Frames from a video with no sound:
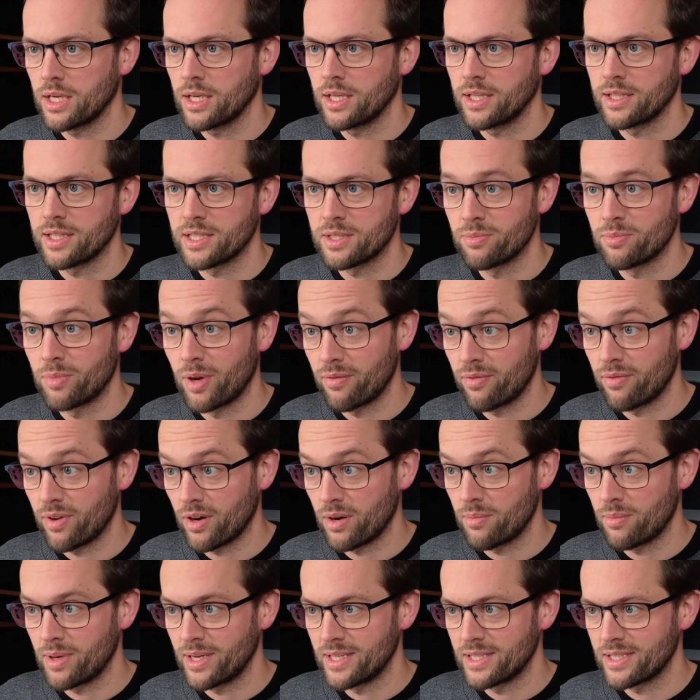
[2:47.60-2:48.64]
This is my
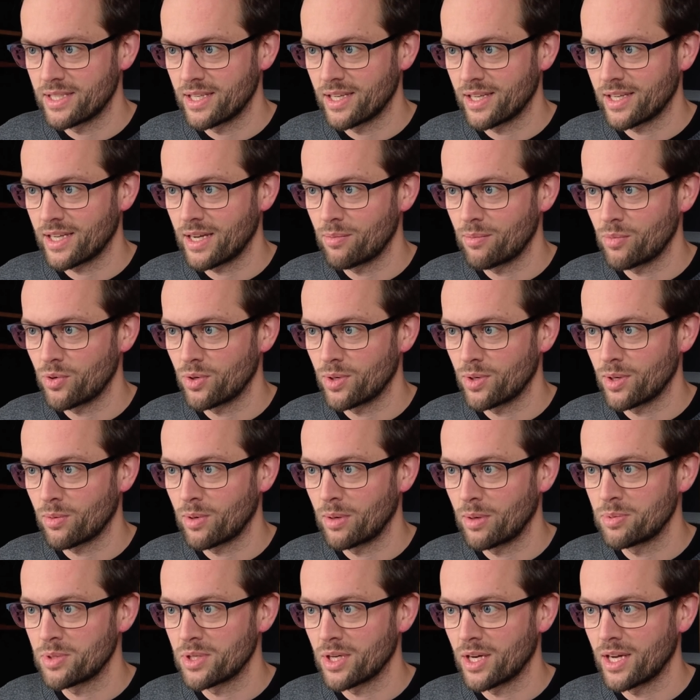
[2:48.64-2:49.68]
very basic embryonic
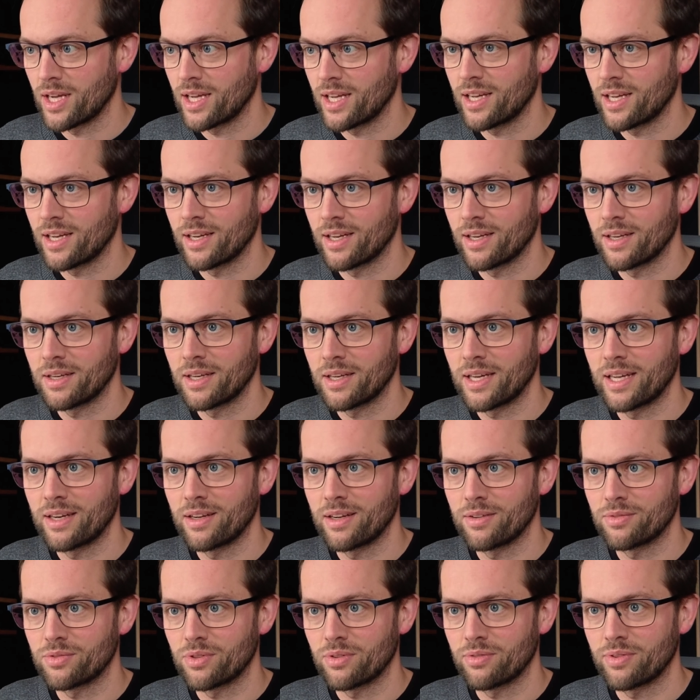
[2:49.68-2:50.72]
website and
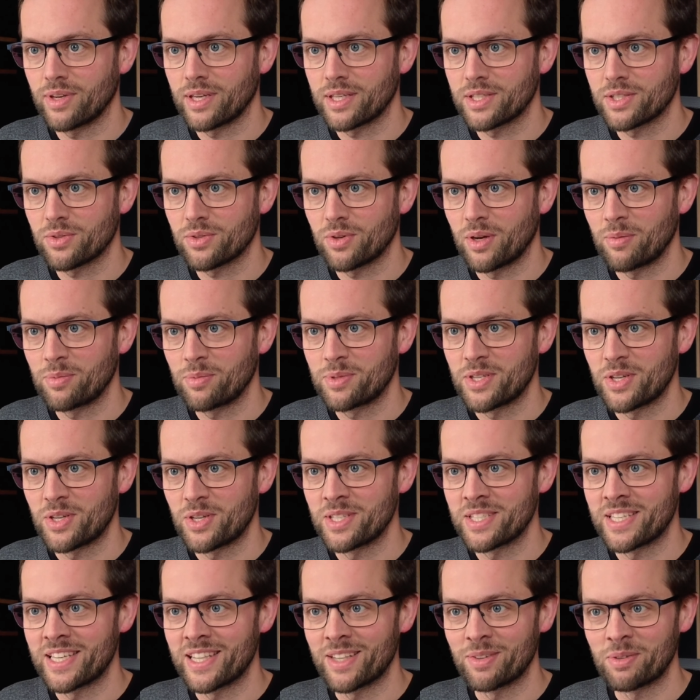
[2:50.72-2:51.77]
After Effects scripts. You
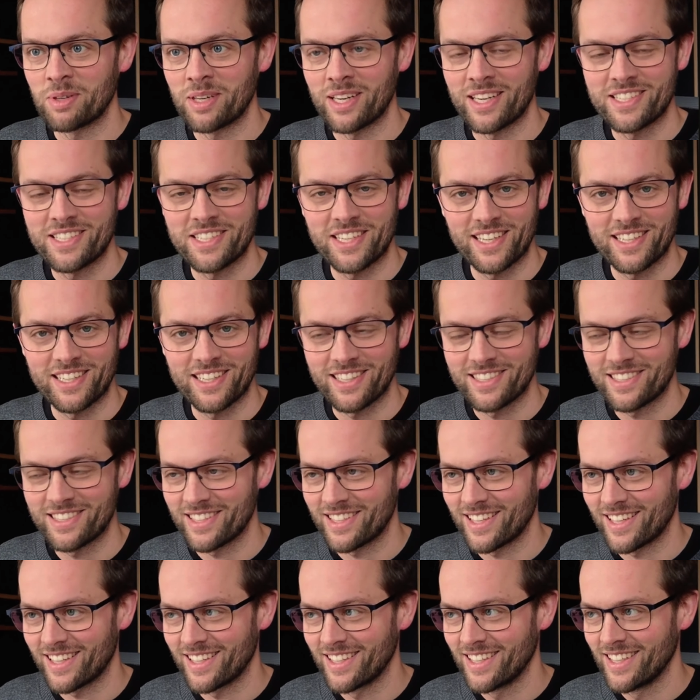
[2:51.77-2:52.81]
can see the one I shared
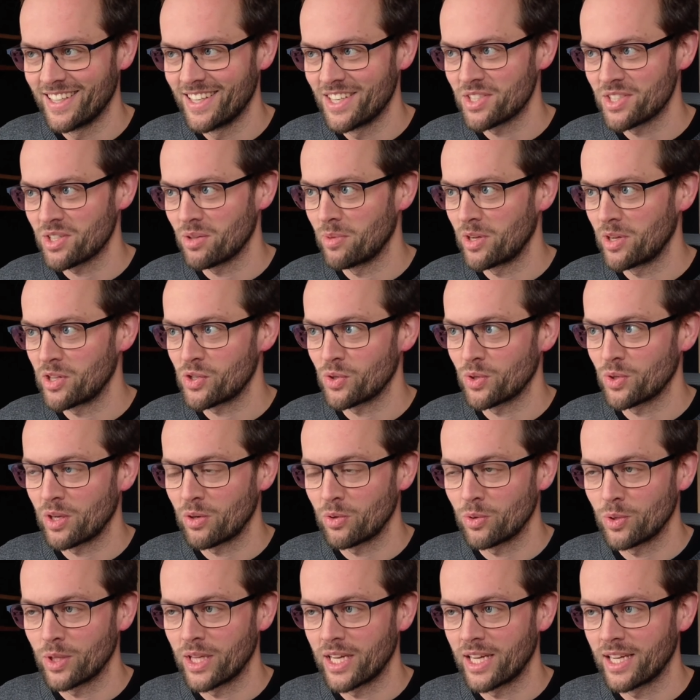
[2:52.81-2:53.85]
yesterday. So I'll make sure they're
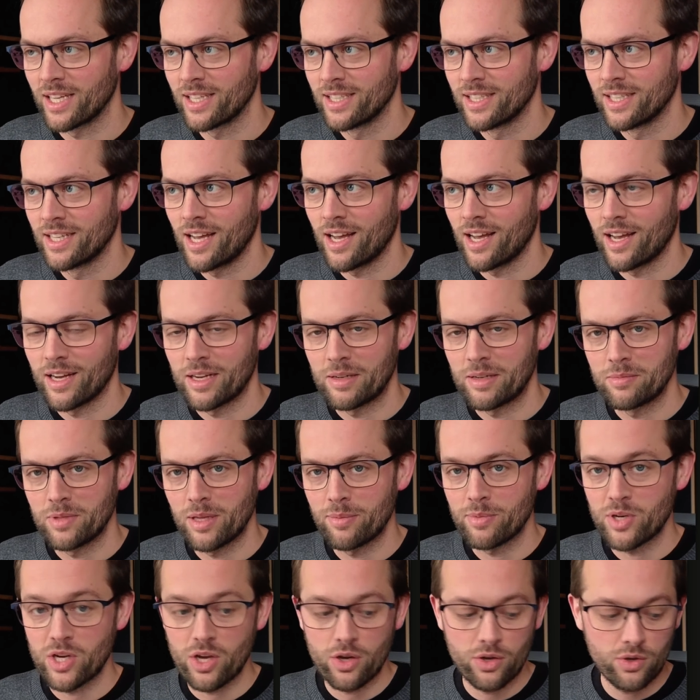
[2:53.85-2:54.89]
all here. Let
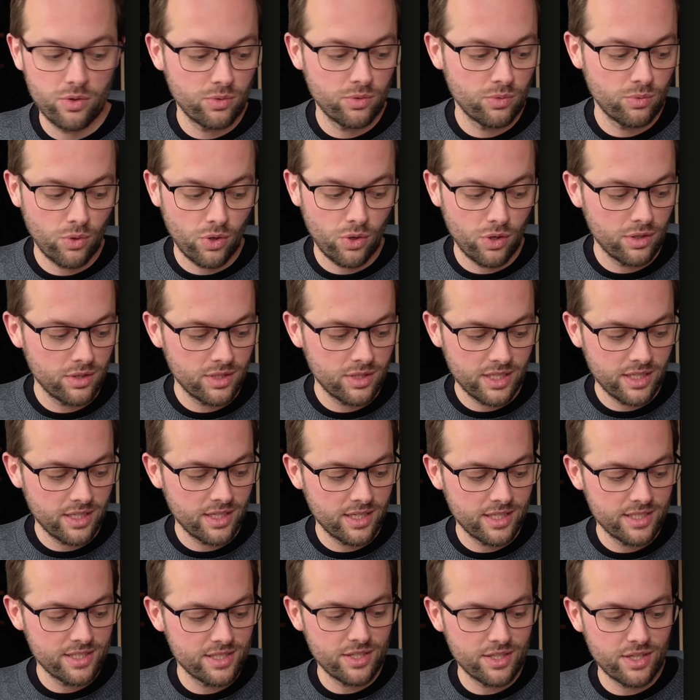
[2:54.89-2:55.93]
me know what it
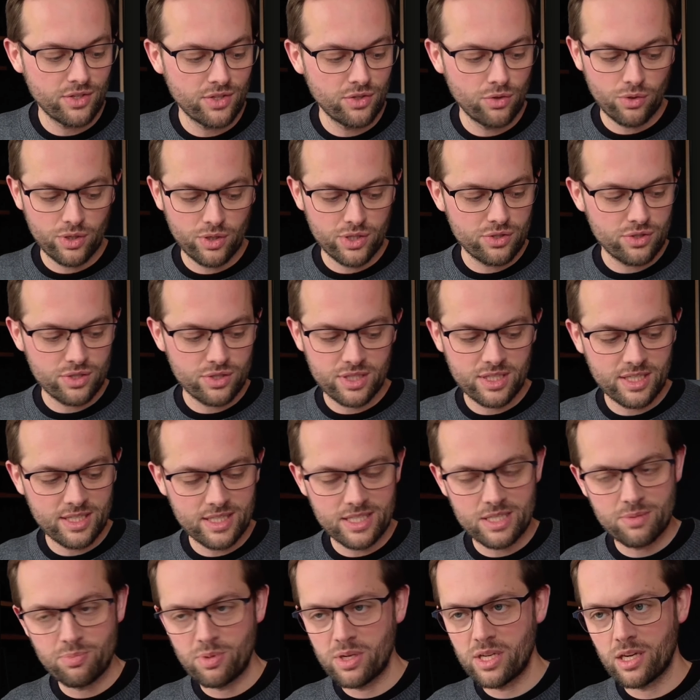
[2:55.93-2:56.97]
is that you're interested in
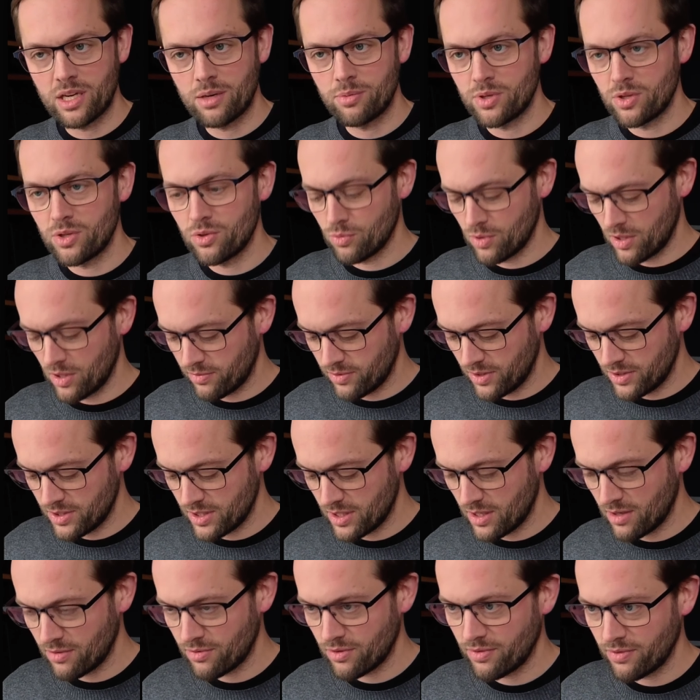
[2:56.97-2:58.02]
speeding up in your workflows
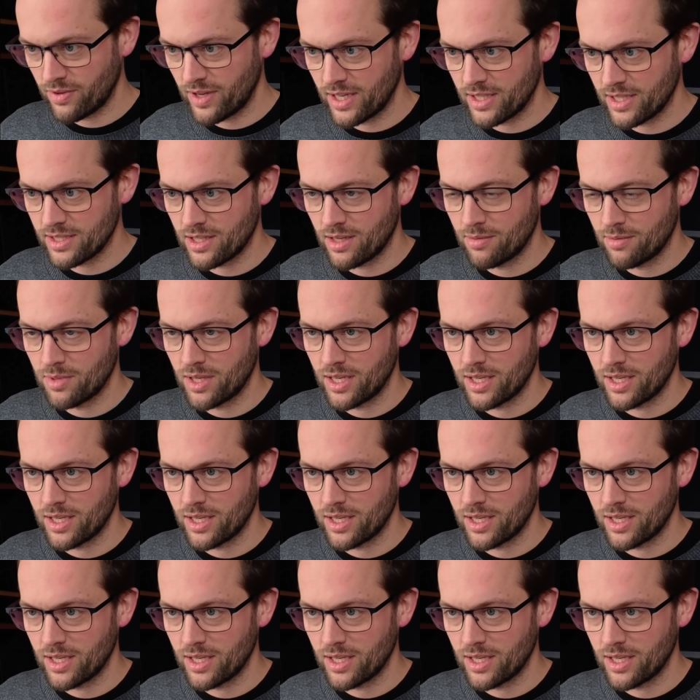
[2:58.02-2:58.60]
in After Effects. I'm